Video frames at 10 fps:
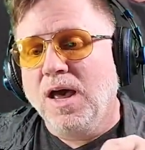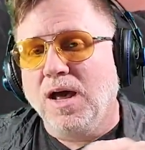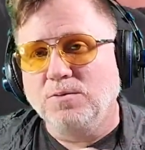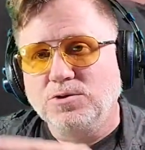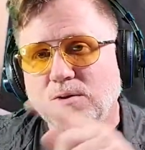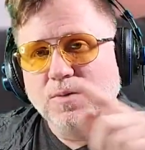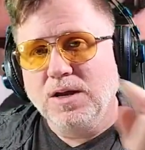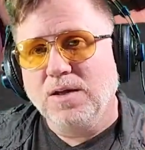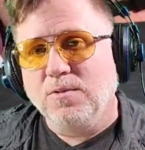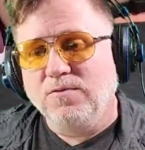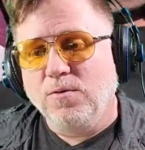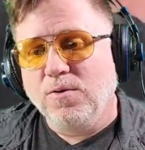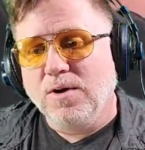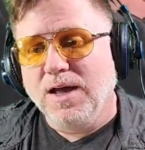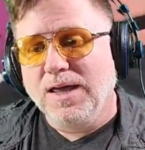I'm trimming it up
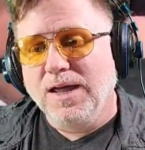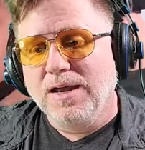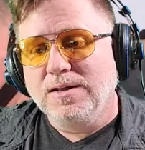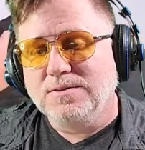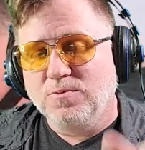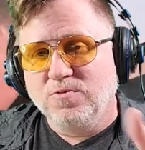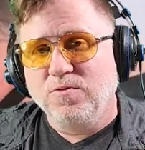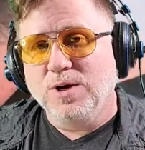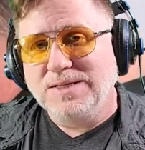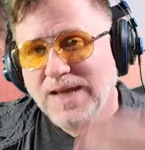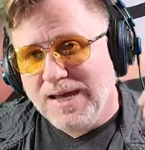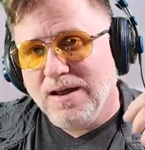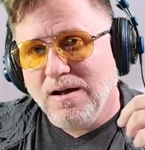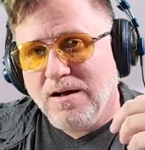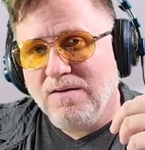before I take
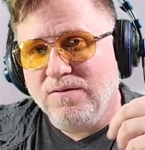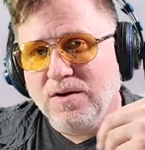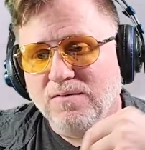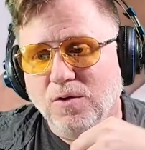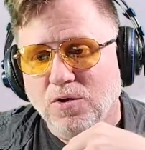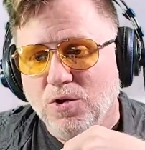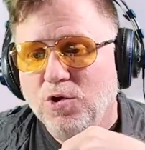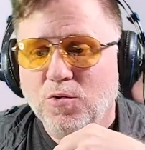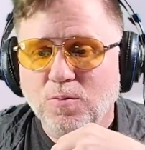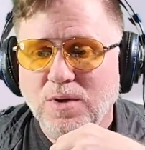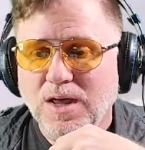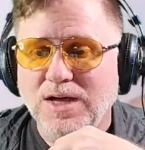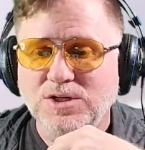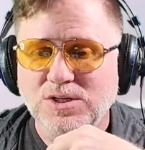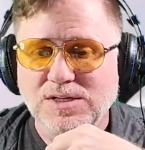it off of the loom,
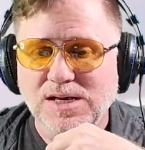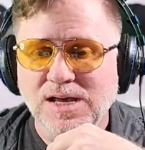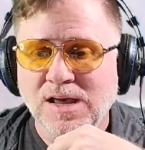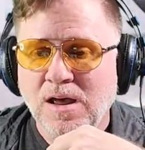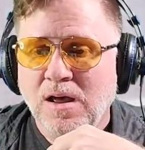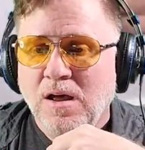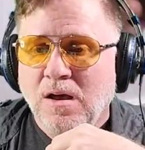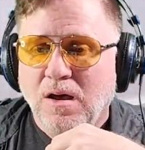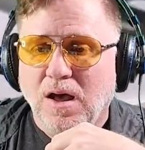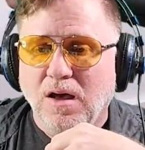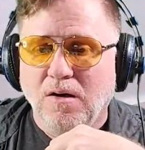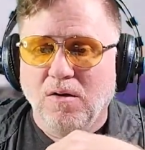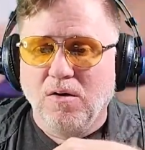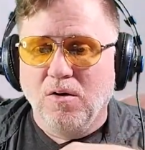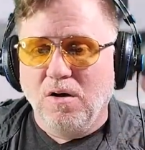as you say,
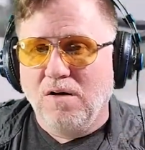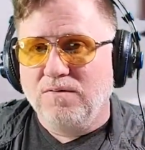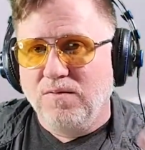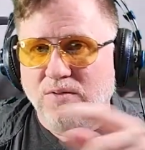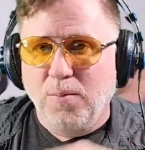or off of the